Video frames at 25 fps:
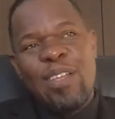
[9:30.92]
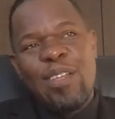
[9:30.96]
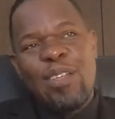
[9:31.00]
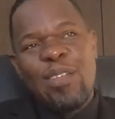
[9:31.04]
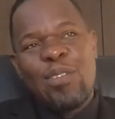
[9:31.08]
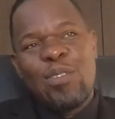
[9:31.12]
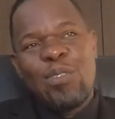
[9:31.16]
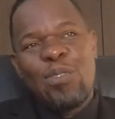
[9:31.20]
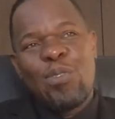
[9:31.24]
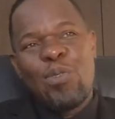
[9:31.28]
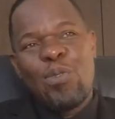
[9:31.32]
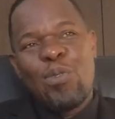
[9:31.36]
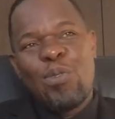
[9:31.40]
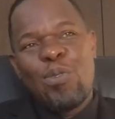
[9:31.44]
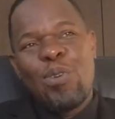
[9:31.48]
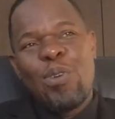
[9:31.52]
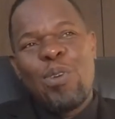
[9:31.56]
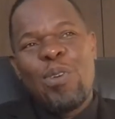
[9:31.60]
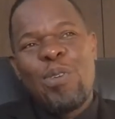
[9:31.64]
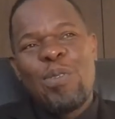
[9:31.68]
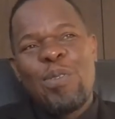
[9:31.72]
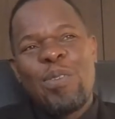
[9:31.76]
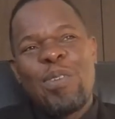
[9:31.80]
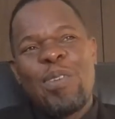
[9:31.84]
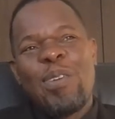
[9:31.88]
So
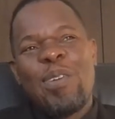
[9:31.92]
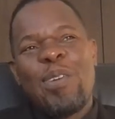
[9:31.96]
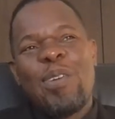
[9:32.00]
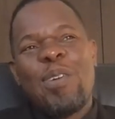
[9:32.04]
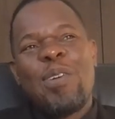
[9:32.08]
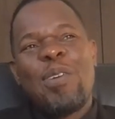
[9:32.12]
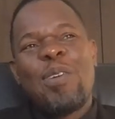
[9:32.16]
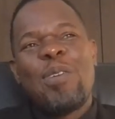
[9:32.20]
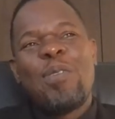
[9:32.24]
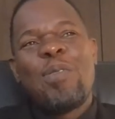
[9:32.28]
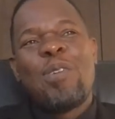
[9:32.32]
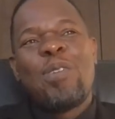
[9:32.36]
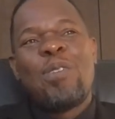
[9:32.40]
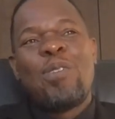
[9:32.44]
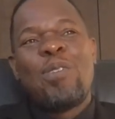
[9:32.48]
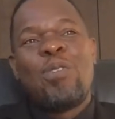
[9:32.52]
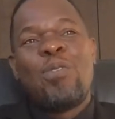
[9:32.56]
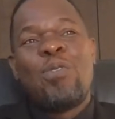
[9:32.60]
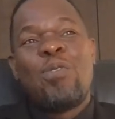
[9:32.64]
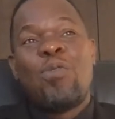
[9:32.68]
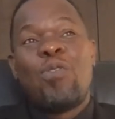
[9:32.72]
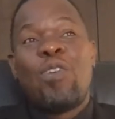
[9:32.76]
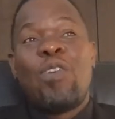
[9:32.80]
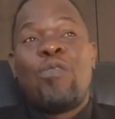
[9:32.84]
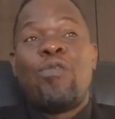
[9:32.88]
what do you
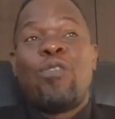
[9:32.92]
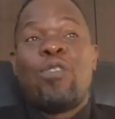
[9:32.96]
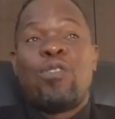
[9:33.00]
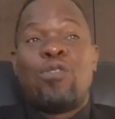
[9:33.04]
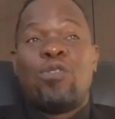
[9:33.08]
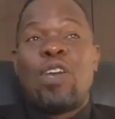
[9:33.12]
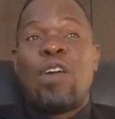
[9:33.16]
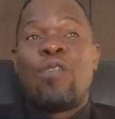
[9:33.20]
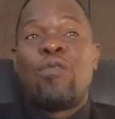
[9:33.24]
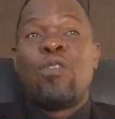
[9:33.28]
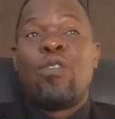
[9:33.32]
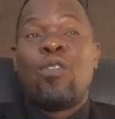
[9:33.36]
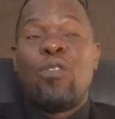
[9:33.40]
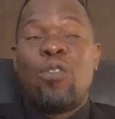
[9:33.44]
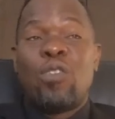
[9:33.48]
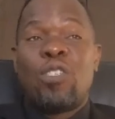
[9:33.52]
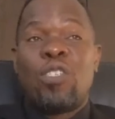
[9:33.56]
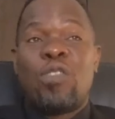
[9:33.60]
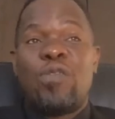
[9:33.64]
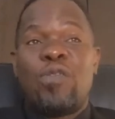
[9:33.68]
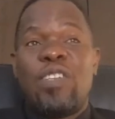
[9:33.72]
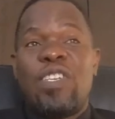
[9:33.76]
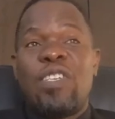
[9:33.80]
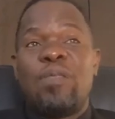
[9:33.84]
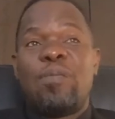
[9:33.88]
do? Well, first you have not
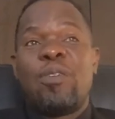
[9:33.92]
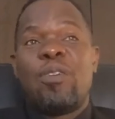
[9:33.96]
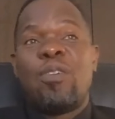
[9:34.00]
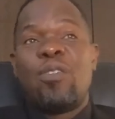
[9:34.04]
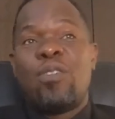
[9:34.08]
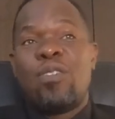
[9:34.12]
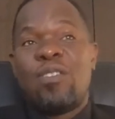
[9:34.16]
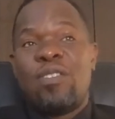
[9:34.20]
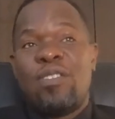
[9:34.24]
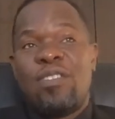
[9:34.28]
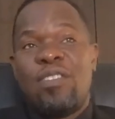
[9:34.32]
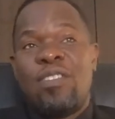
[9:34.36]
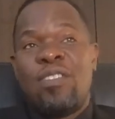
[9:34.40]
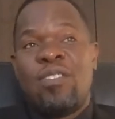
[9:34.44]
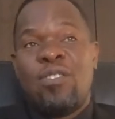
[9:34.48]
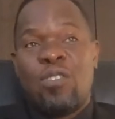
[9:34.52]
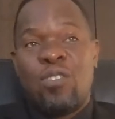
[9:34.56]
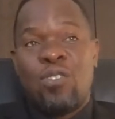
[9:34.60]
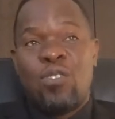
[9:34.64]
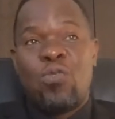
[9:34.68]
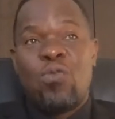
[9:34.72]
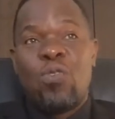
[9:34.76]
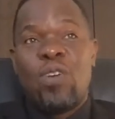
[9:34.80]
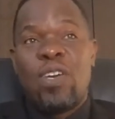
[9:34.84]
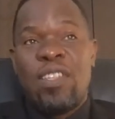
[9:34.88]
lost faith because it's
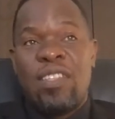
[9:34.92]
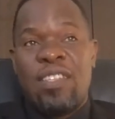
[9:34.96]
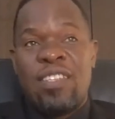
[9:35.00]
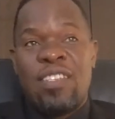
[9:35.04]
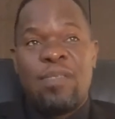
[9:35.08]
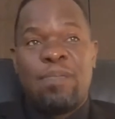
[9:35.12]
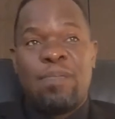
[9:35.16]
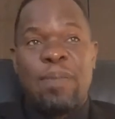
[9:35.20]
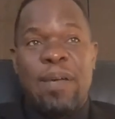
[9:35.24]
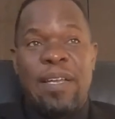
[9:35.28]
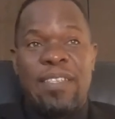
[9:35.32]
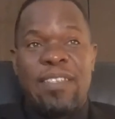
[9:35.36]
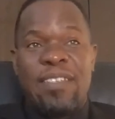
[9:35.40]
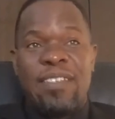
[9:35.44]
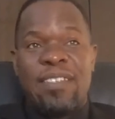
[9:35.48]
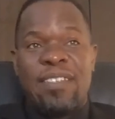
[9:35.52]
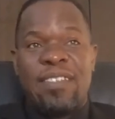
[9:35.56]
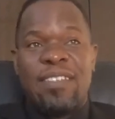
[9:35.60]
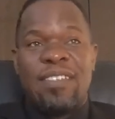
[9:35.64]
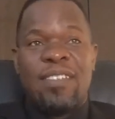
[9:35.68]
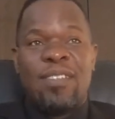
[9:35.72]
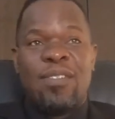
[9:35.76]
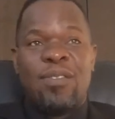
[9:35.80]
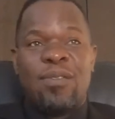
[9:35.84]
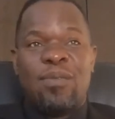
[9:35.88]
just you and this party.
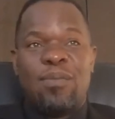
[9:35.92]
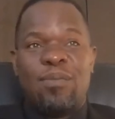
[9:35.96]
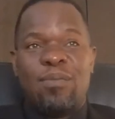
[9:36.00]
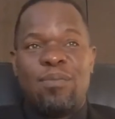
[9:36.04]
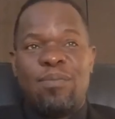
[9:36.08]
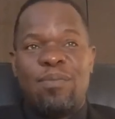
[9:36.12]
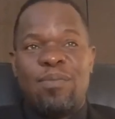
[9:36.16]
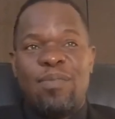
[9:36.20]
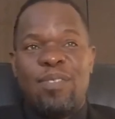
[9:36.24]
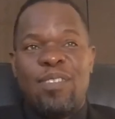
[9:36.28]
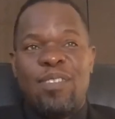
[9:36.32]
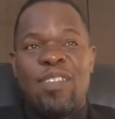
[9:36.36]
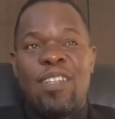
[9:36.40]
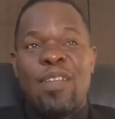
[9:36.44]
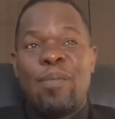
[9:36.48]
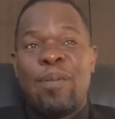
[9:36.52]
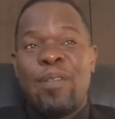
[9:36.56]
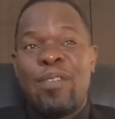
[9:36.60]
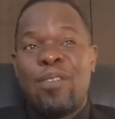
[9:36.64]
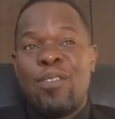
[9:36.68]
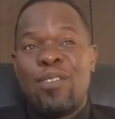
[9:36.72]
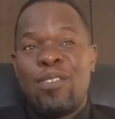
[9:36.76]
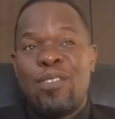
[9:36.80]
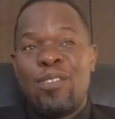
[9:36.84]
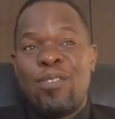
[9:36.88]
The other party
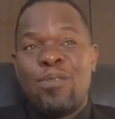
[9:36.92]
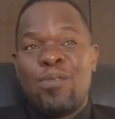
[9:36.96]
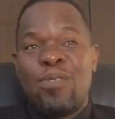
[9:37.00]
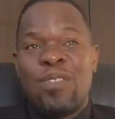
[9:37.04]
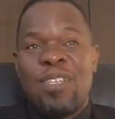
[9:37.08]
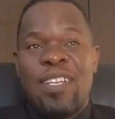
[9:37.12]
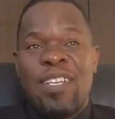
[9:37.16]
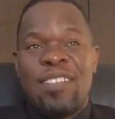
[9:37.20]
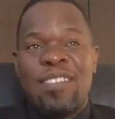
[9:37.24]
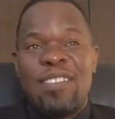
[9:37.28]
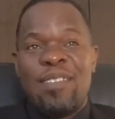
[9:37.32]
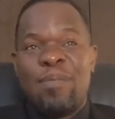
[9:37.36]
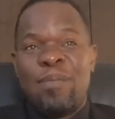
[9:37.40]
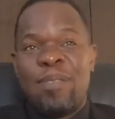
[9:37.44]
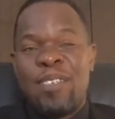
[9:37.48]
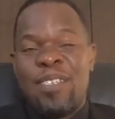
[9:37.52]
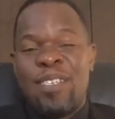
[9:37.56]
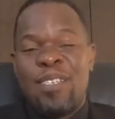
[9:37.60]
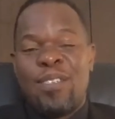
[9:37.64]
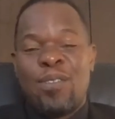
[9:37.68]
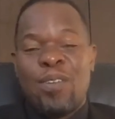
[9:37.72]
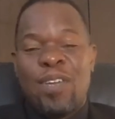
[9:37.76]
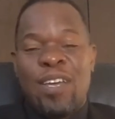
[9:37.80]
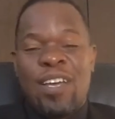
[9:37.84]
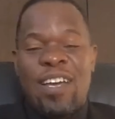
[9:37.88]
doesn't know that
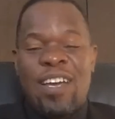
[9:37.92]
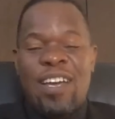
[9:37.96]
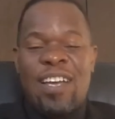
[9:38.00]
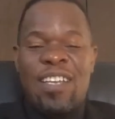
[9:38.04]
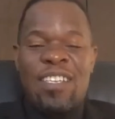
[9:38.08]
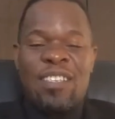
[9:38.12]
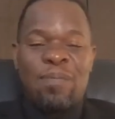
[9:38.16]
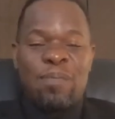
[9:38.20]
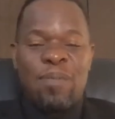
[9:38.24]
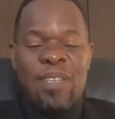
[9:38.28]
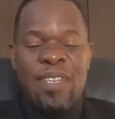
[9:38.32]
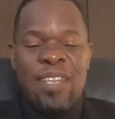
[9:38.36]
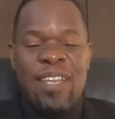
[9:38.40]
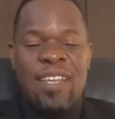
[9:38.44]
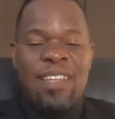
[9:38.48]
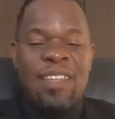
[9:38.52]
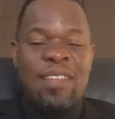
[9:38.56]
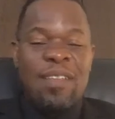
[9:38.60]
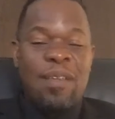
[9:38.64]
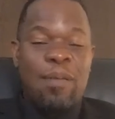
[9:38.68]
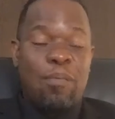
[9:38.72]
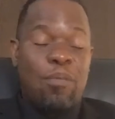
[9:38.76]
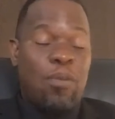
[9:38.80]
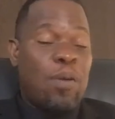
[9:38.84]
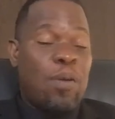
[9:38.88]
mediator
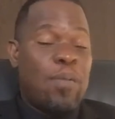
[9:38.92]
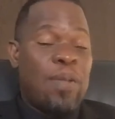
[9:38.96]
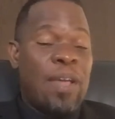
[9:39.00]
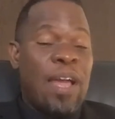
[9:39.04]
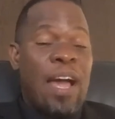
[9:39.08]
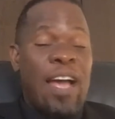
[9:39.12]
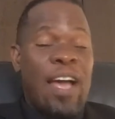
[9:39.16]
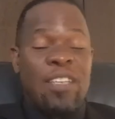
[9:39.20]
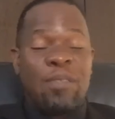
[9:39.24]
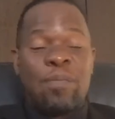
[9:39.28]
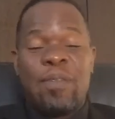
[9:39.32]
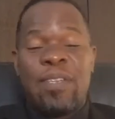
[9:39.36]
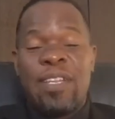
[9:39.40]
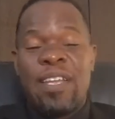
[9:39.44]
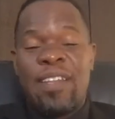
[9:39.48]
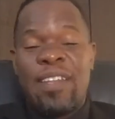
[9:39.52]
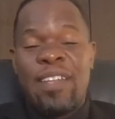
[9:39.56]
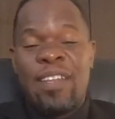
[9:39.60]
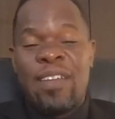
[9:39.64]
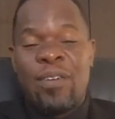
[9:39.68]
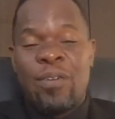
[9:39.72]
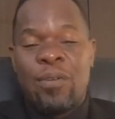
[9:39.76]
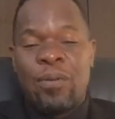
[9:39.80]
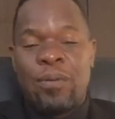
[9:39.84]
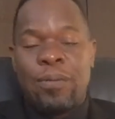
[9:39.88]
probably has made an
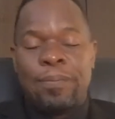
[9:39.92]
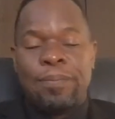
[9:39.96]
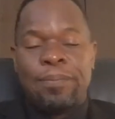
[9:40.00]
error.